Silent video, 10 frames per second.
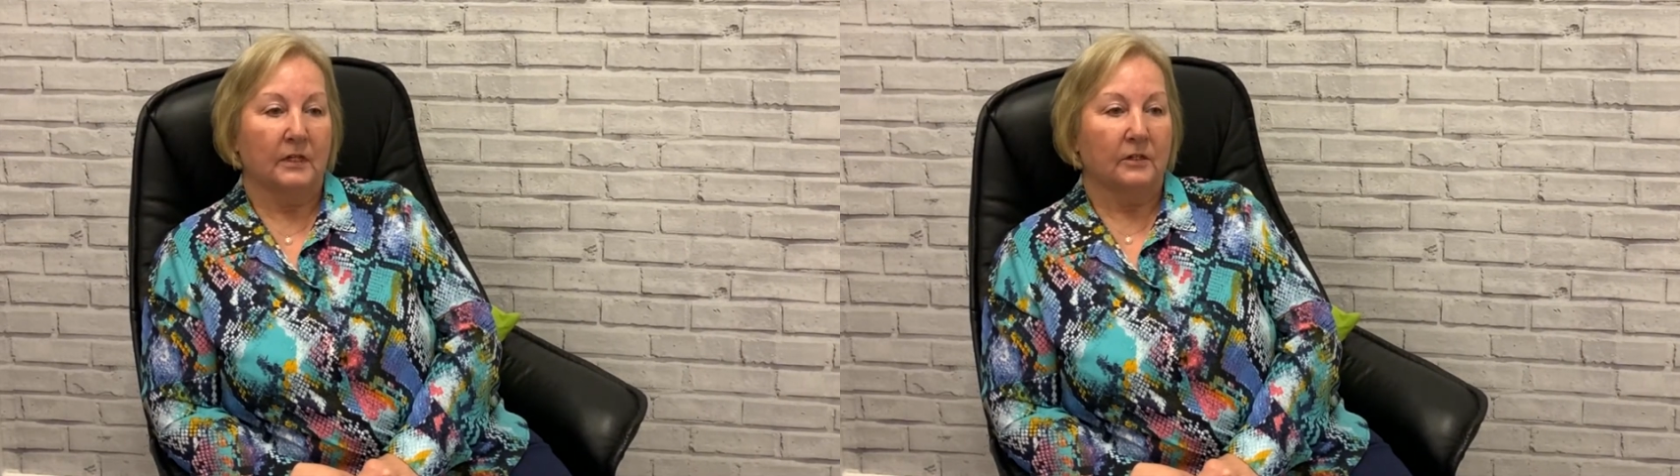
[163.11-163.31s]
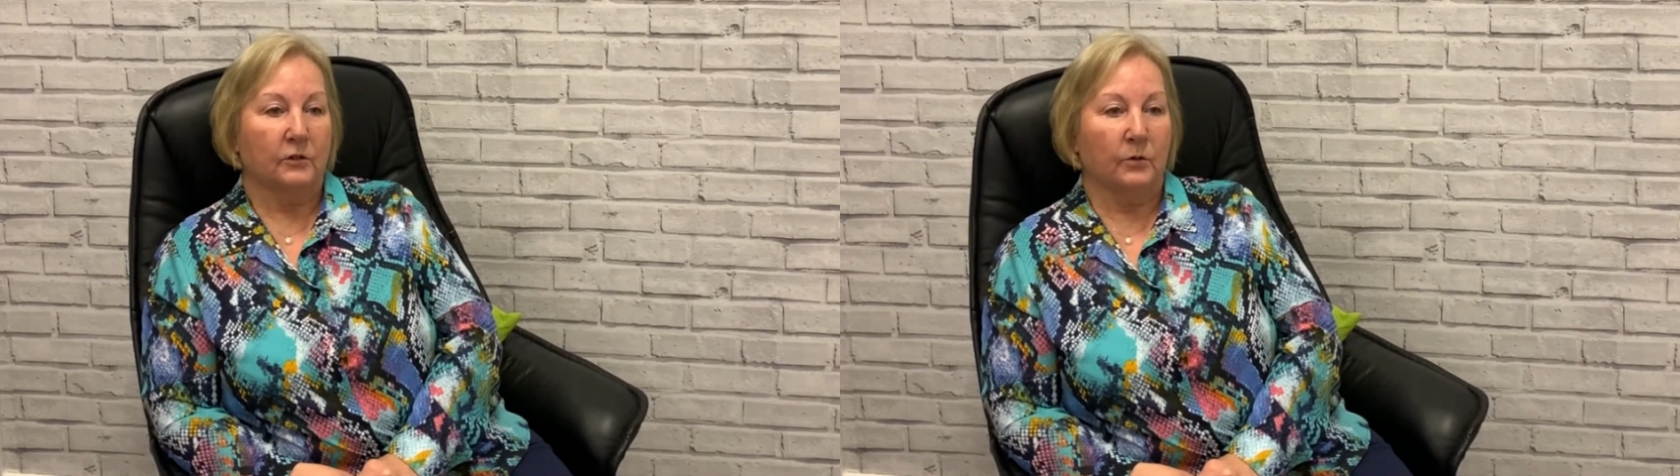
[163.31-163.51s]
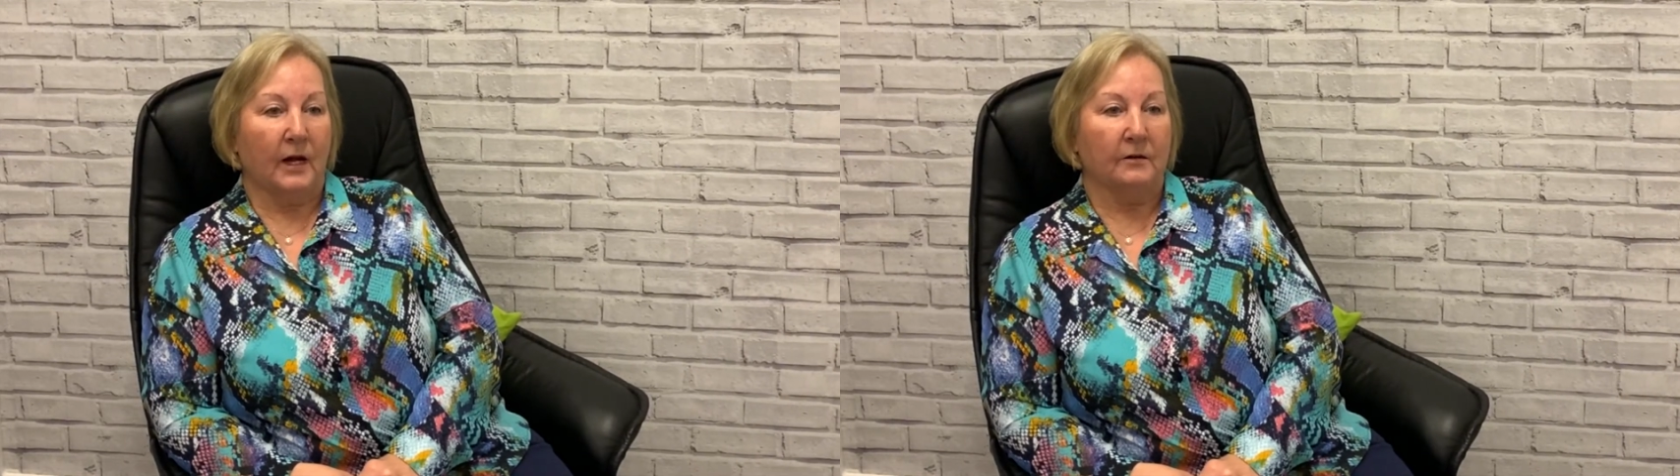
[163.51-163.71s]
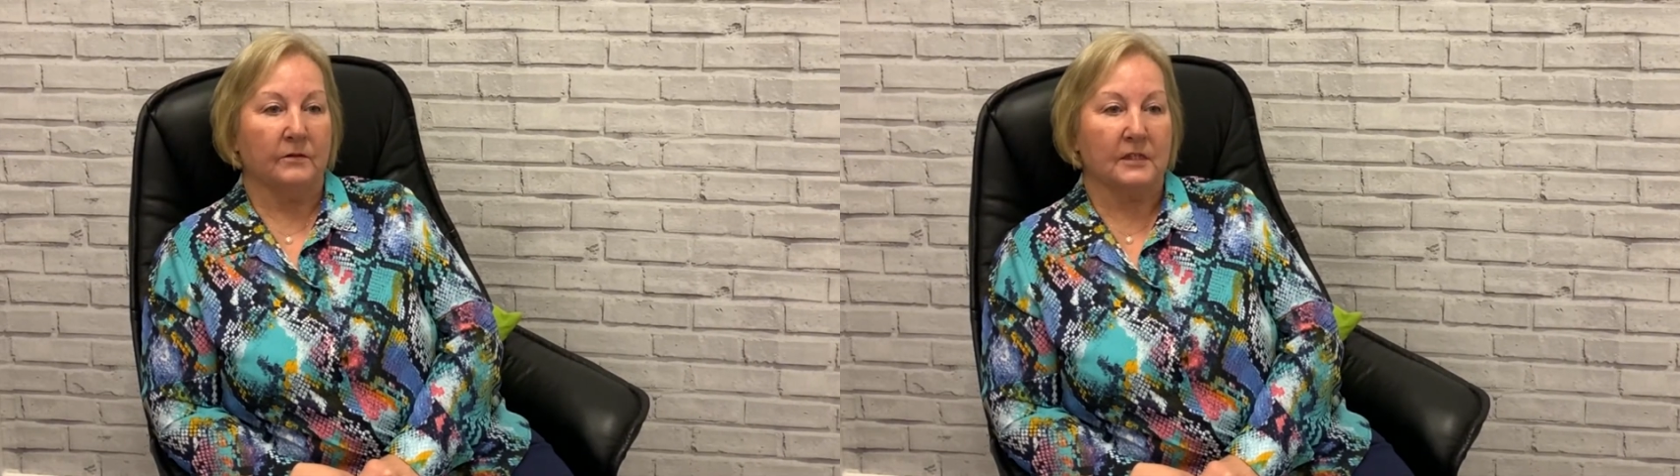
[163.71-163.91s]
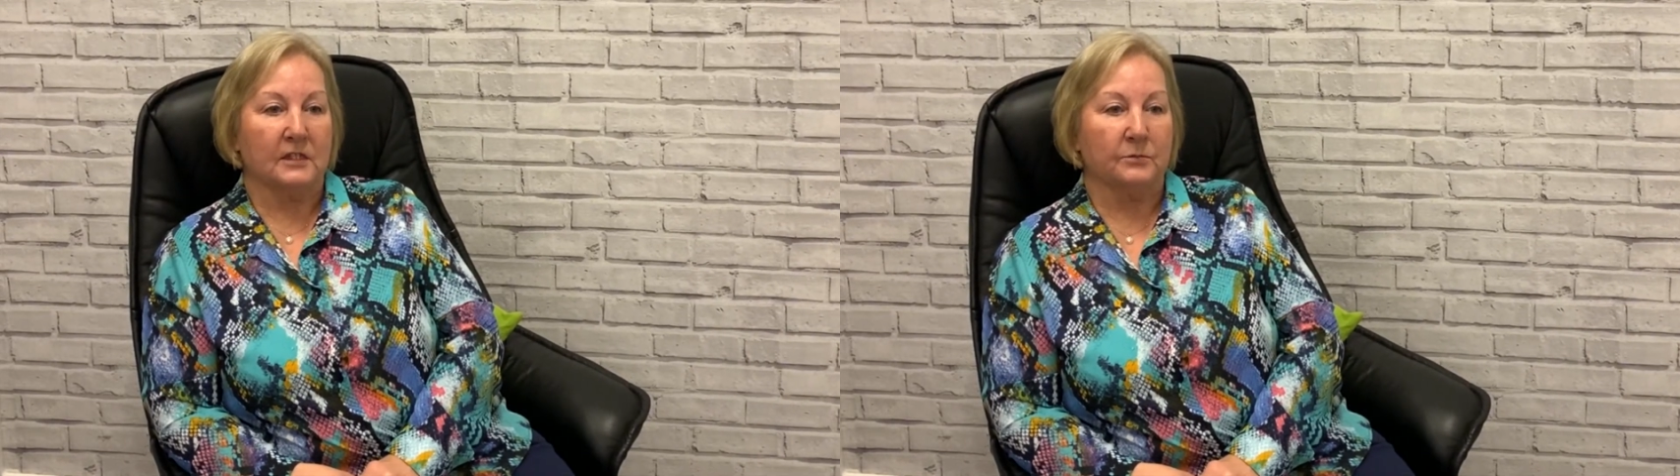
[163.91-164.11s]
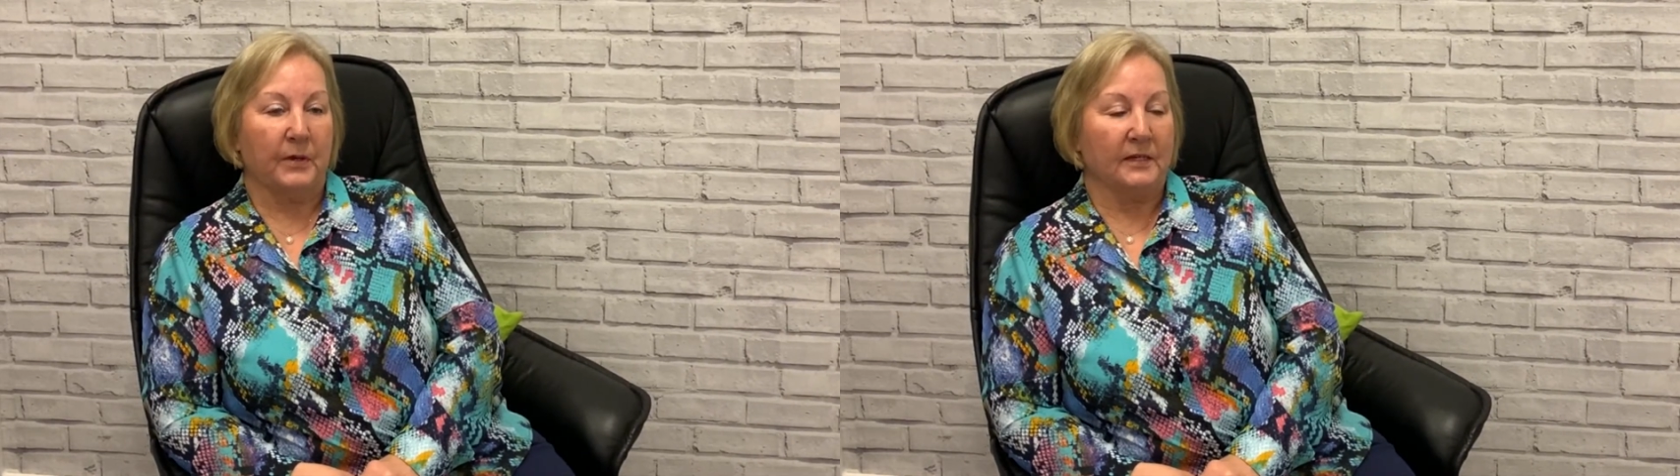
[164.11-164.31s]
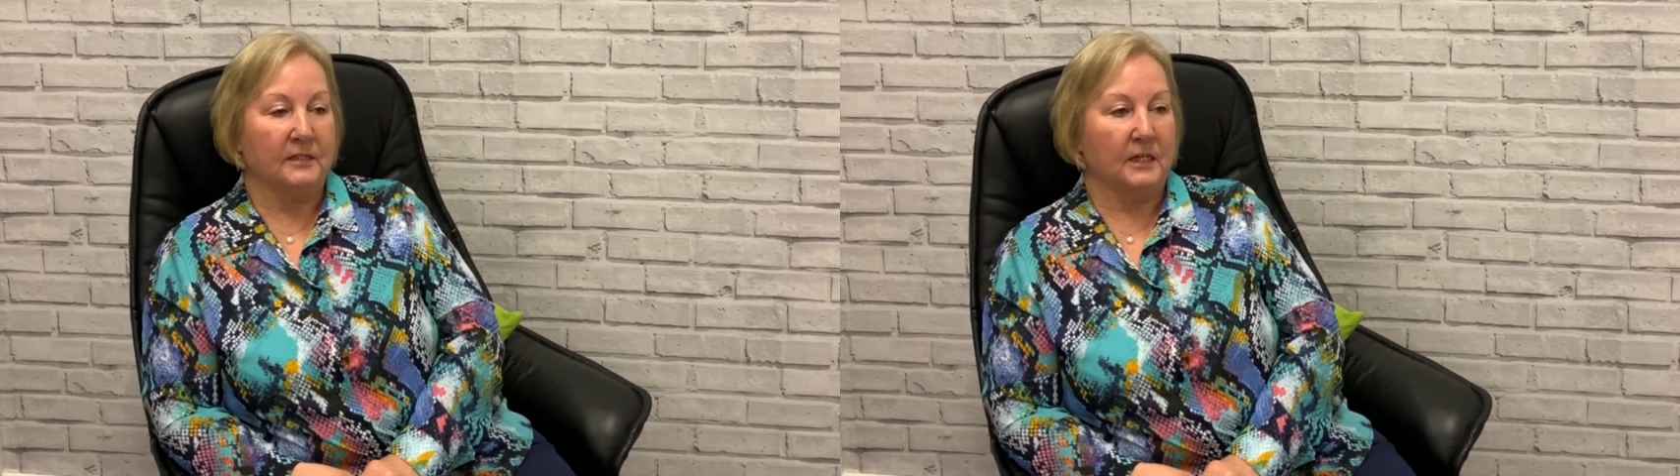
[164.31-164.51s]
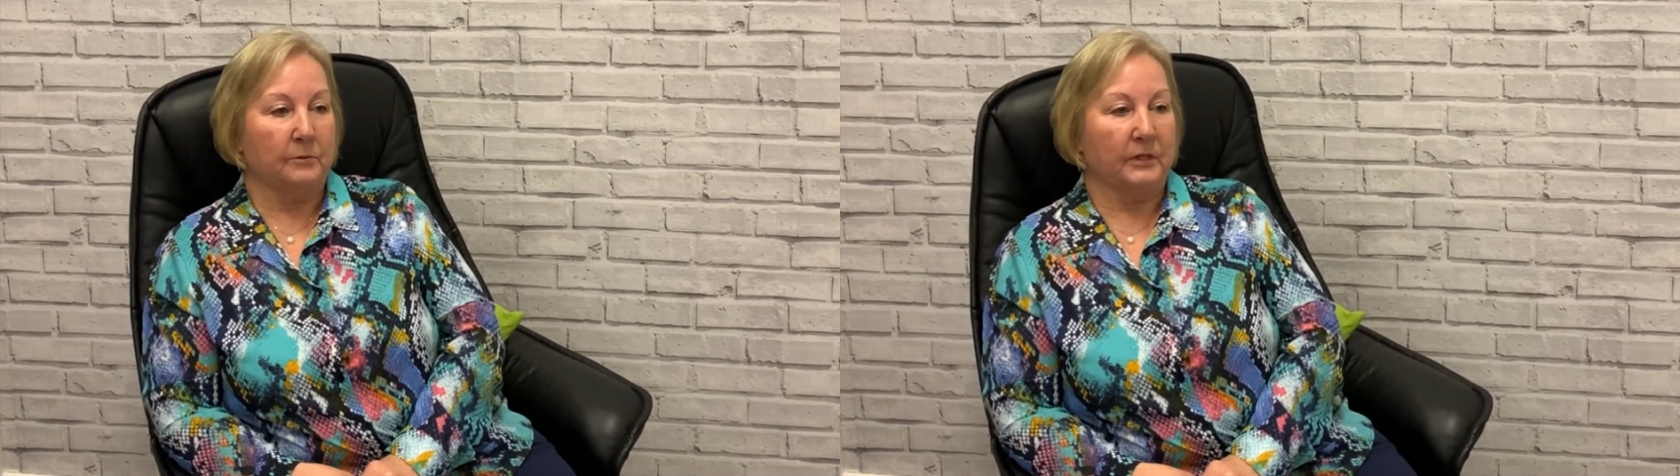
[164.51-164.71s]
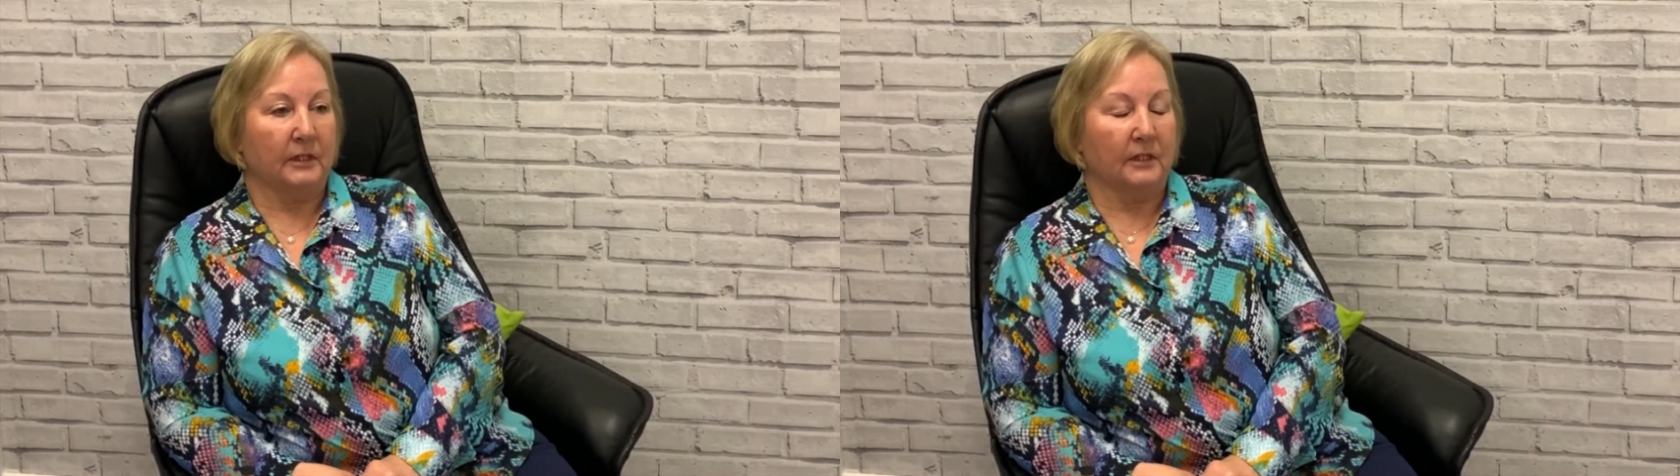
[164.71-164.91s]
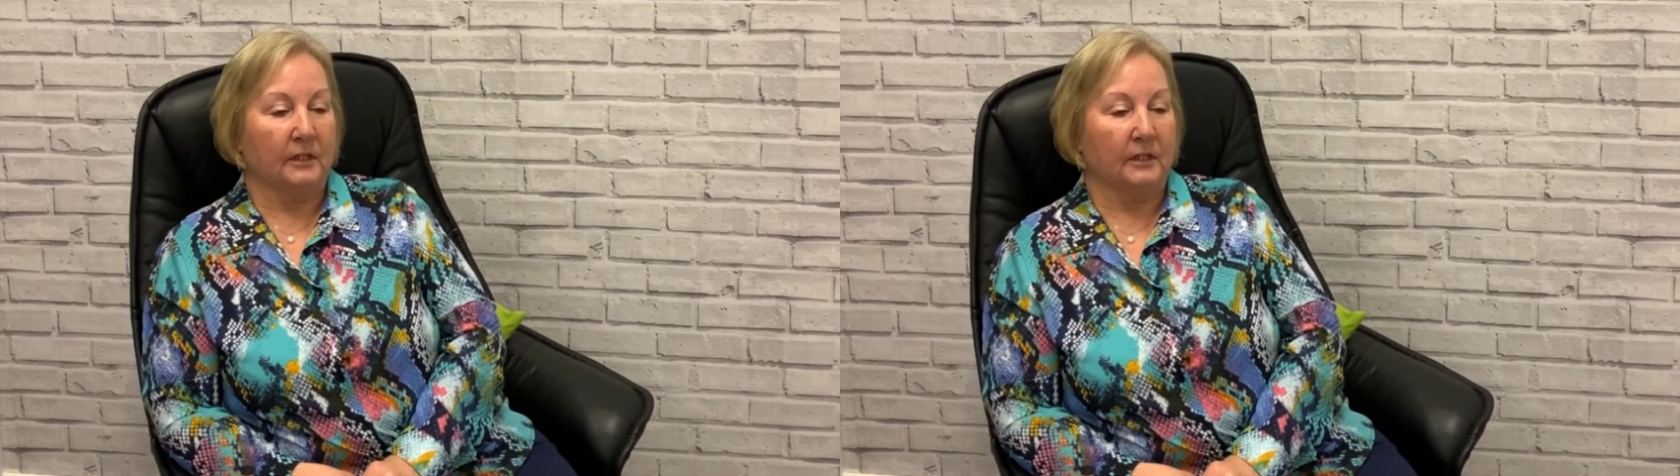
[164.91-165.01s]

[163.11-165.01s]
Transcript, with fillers: throughout this pandemic